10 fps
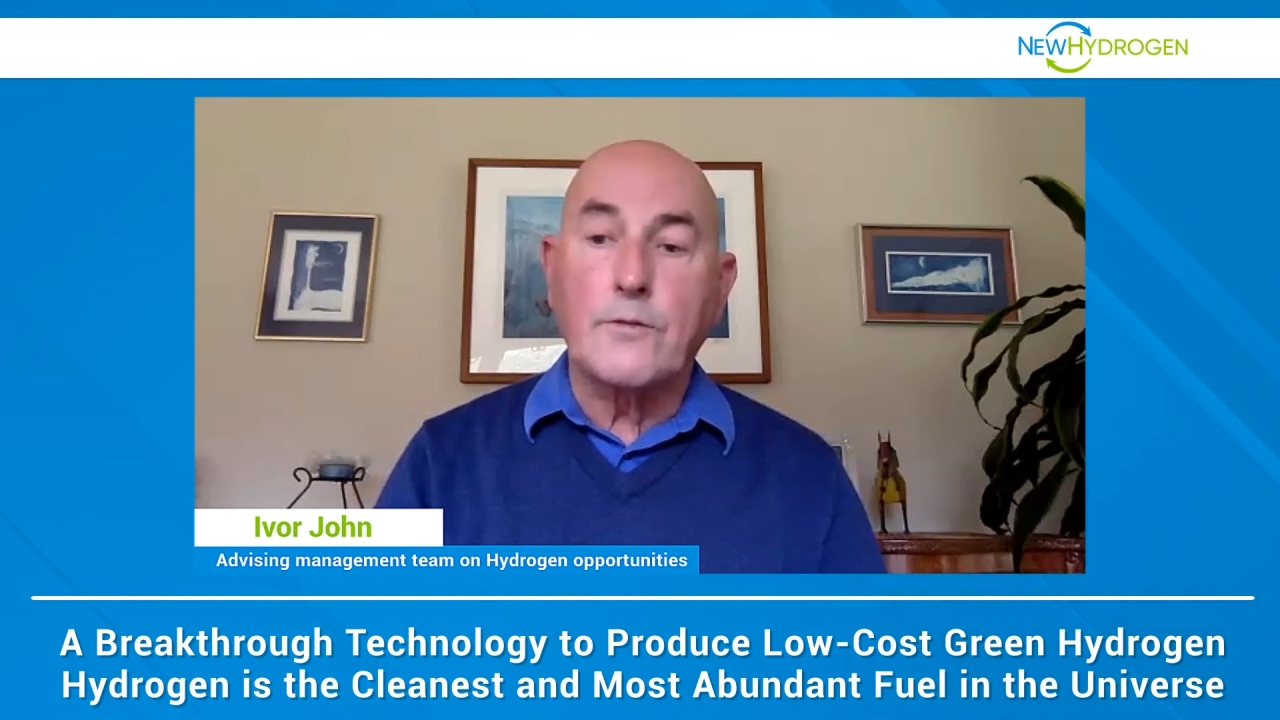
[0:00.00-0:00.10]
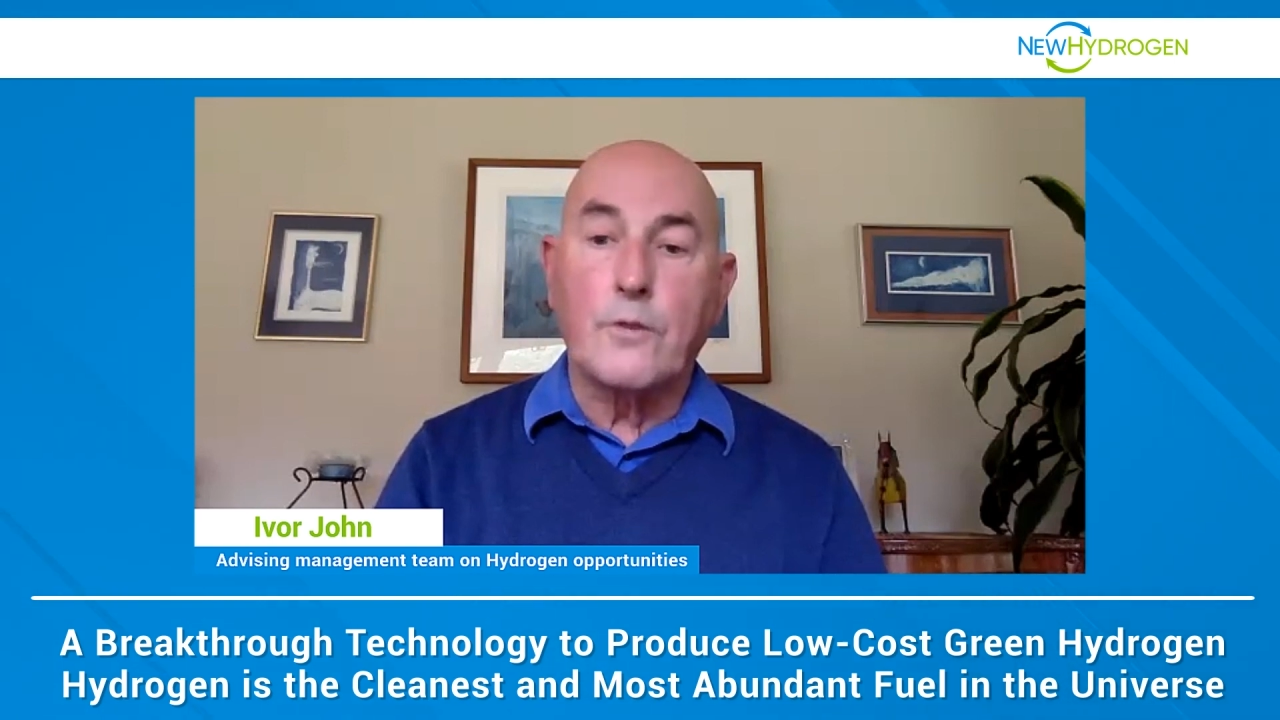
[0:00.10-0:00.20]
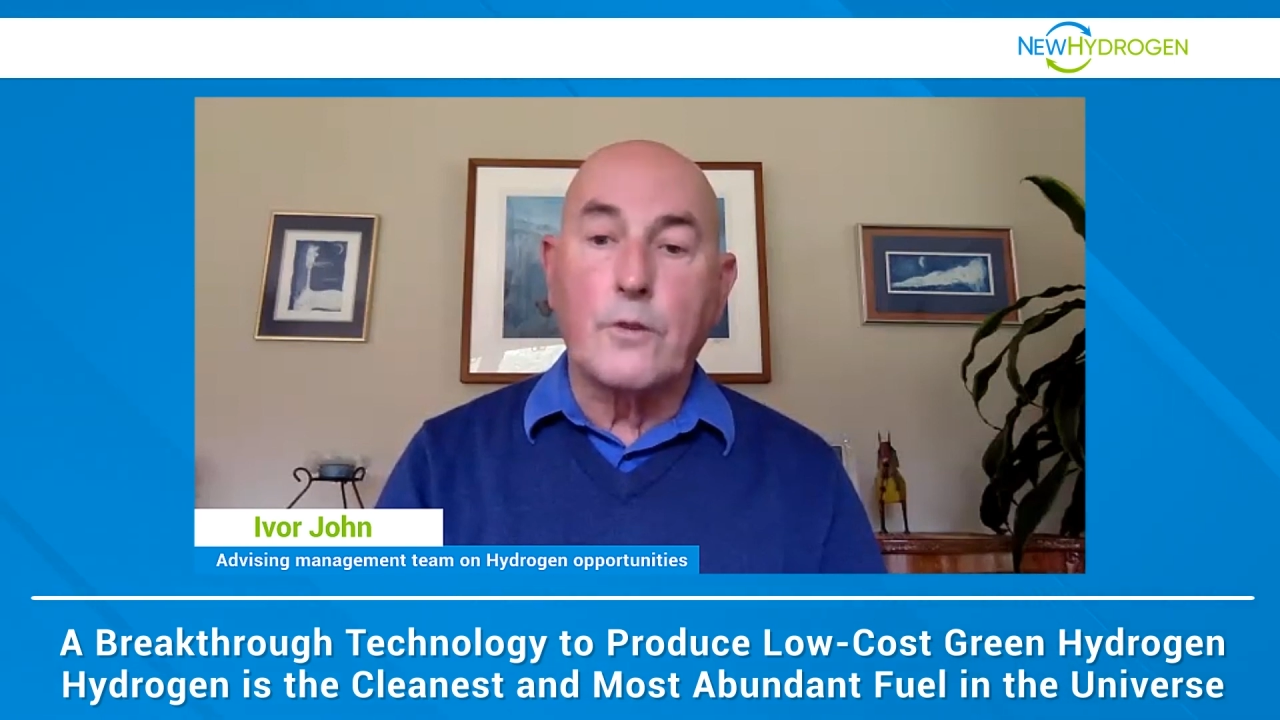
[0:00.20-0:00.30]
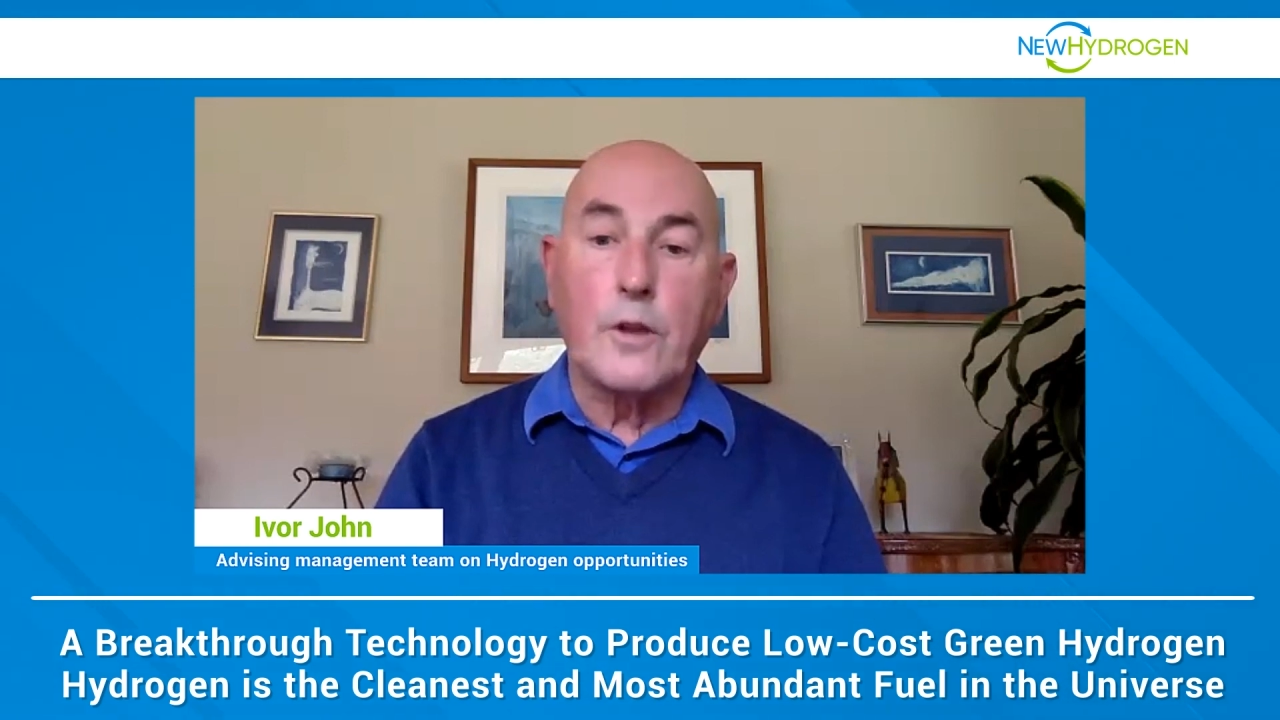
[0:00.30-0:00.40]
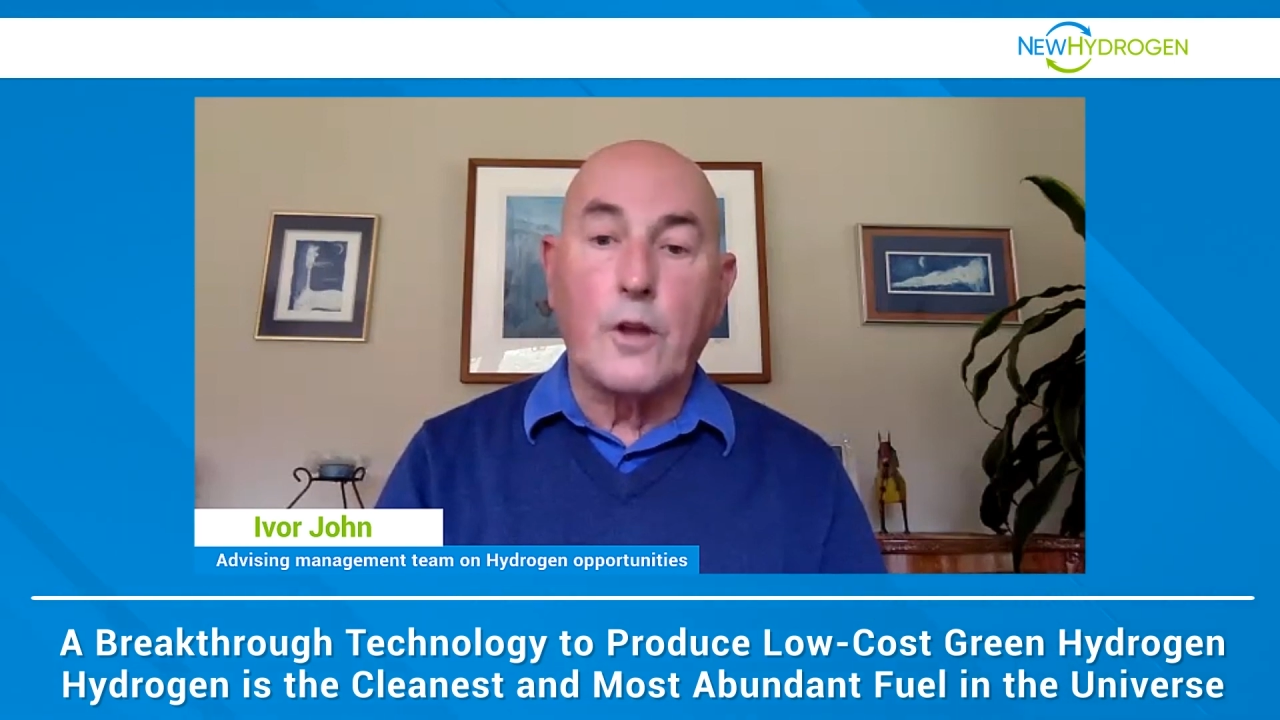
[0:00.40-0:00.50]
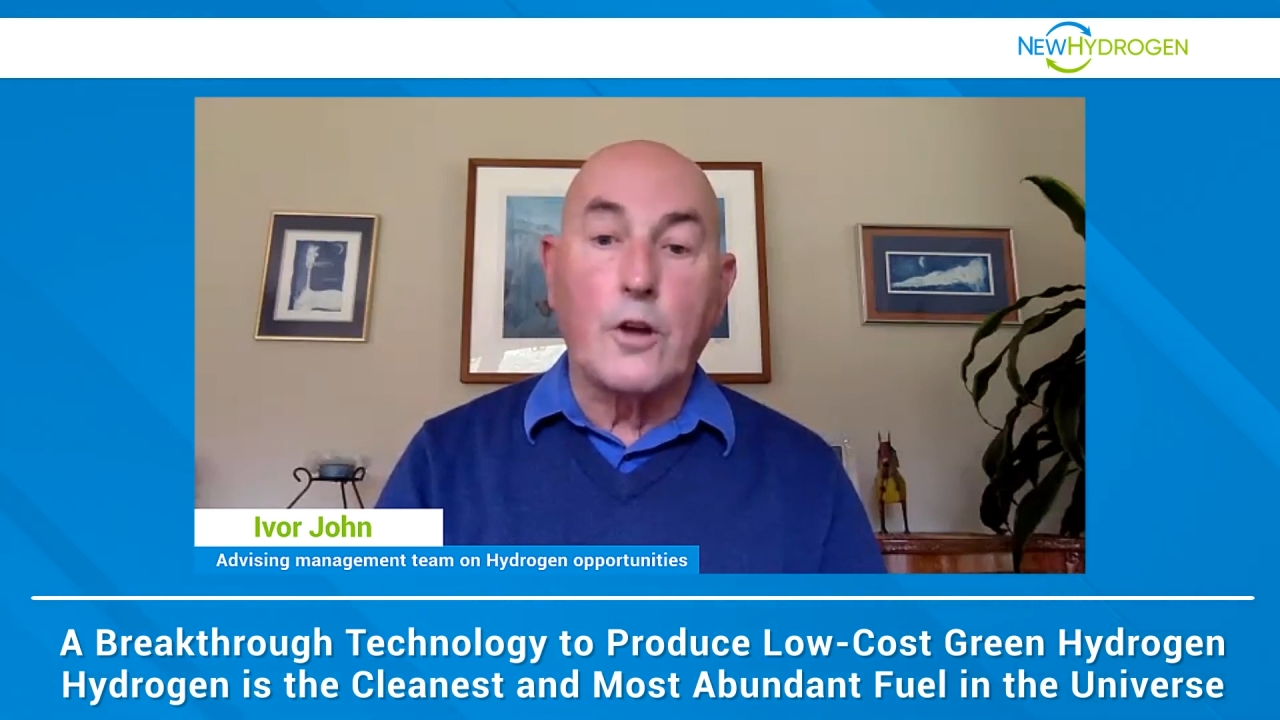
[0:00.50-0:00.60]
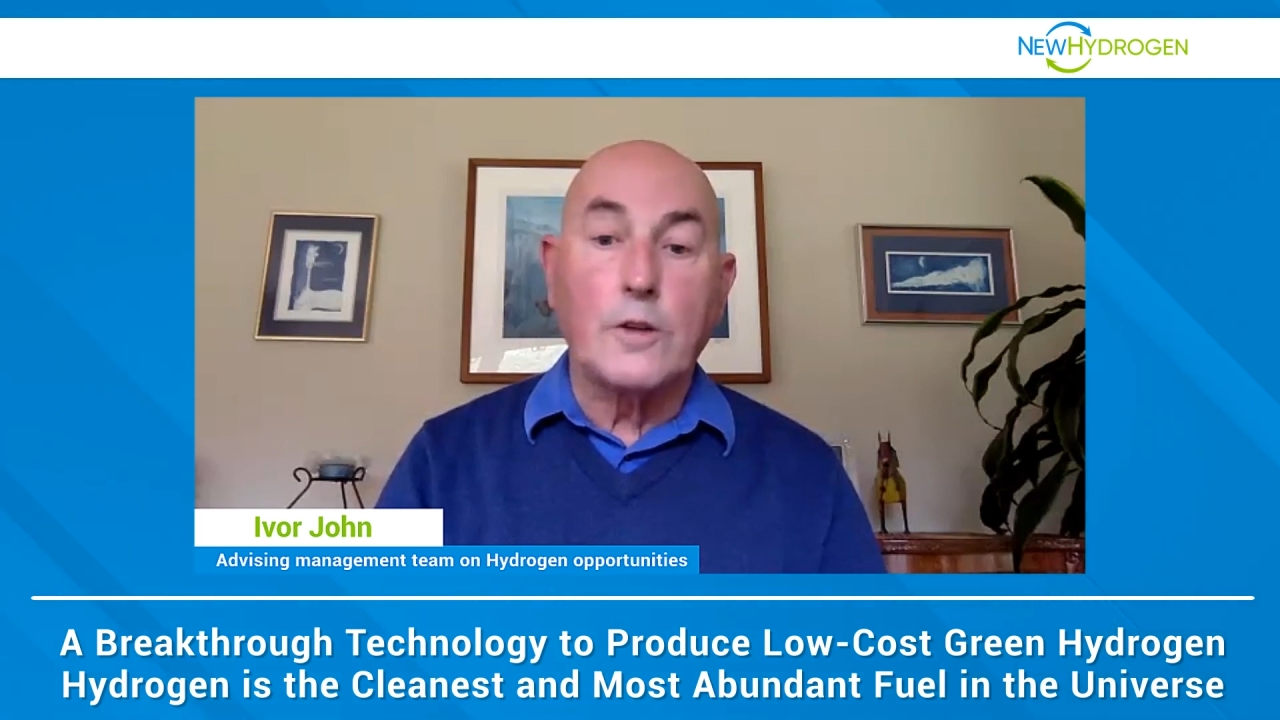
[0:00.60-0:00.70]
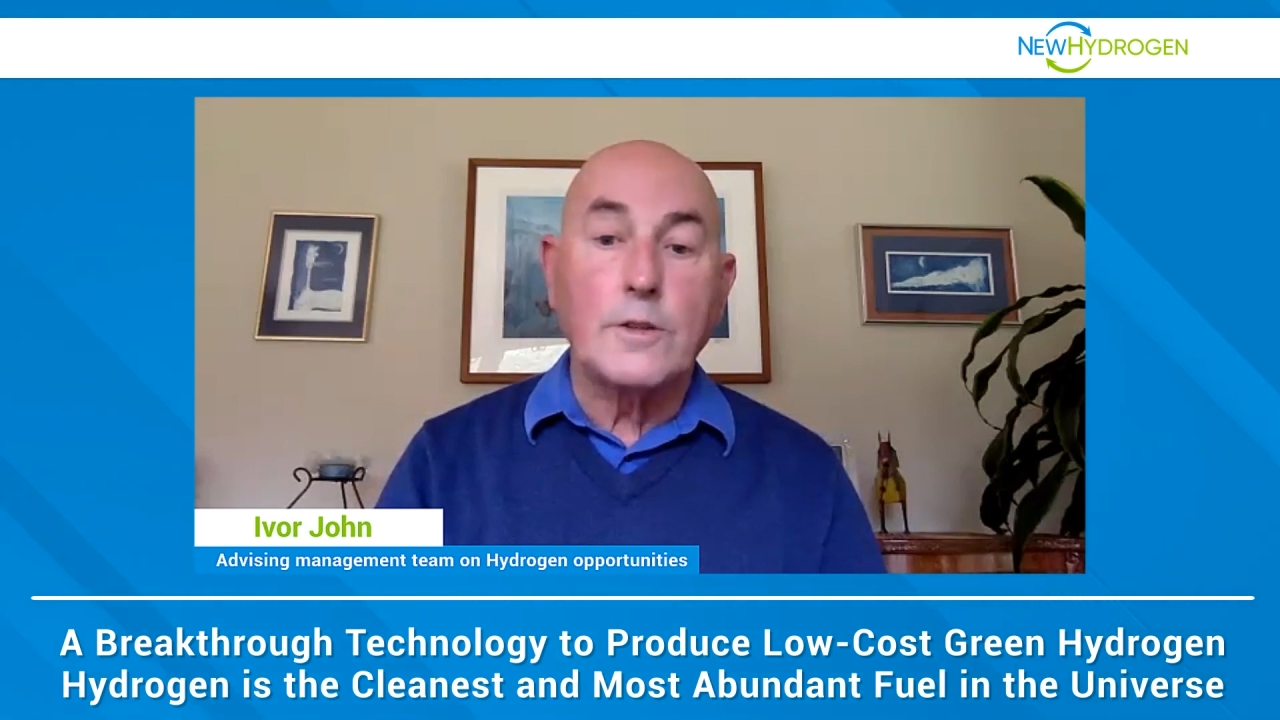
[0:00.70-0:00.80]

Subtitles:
for the long